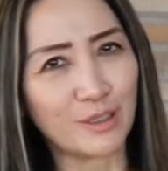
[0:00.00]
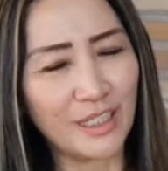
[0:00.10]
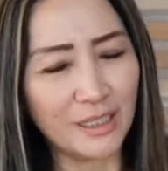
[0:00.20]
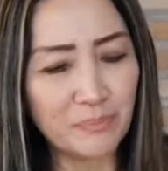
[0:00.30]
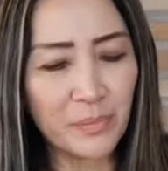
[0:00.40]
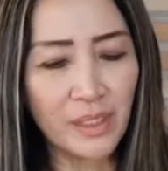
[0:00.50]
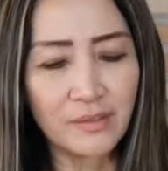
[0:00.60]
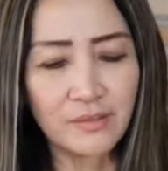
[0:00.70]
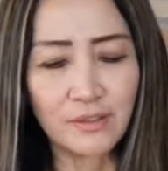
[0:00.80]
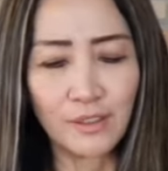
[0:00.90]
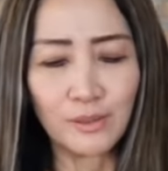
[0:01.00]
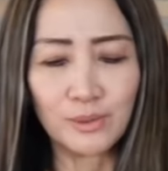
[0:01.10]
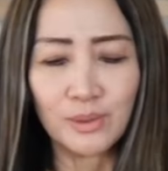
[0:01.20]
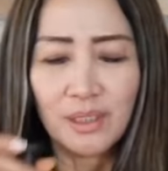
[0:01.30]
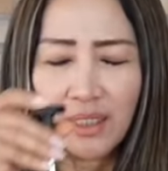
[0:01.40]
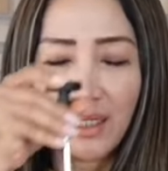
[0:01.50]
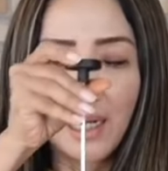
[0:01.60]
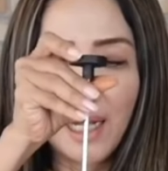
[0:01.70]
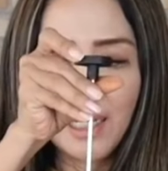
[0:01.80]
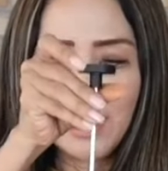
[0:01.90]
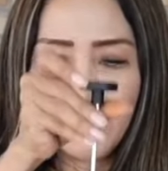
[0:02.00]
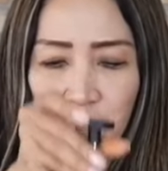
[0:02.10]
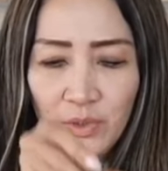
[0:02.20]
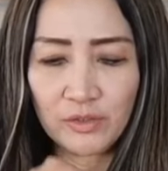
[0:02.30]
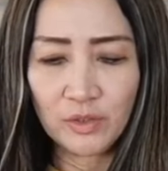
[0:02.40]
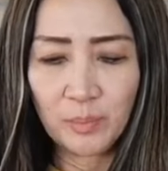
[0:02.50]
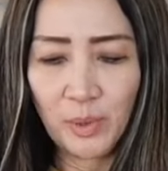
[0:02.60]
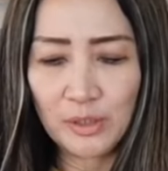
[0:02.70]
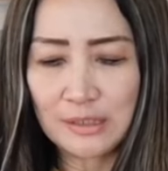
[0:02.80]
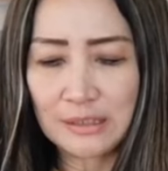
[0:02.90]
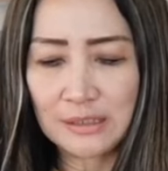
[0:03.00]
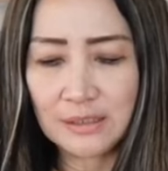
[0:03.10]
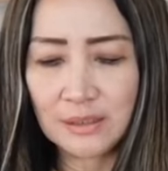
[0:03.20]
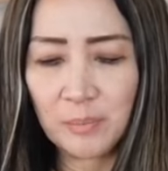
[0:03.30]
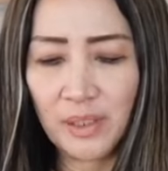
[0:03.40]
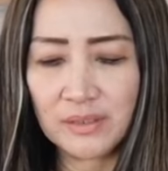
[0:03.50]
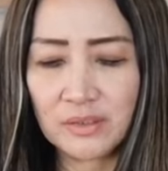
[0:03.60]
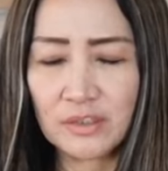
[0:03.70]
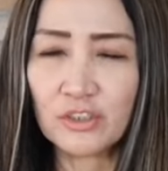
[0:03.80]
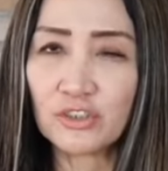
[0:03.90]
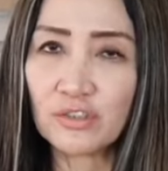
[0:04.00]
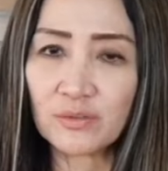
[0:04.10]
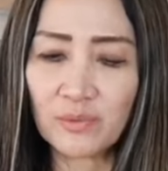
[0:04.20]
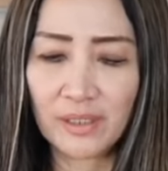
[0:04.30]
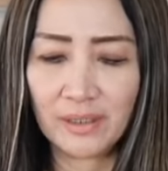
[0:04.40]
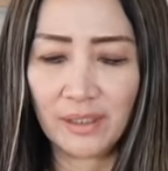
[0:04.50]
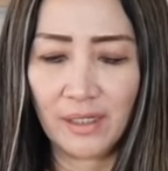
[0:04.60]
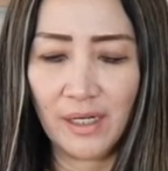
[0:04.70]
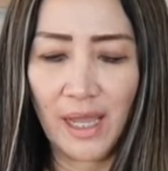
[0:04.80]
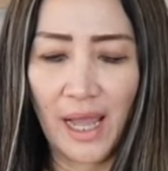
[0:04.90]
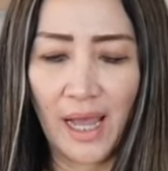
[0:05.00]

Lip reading: Okay, so I am going to put the plunger just right here,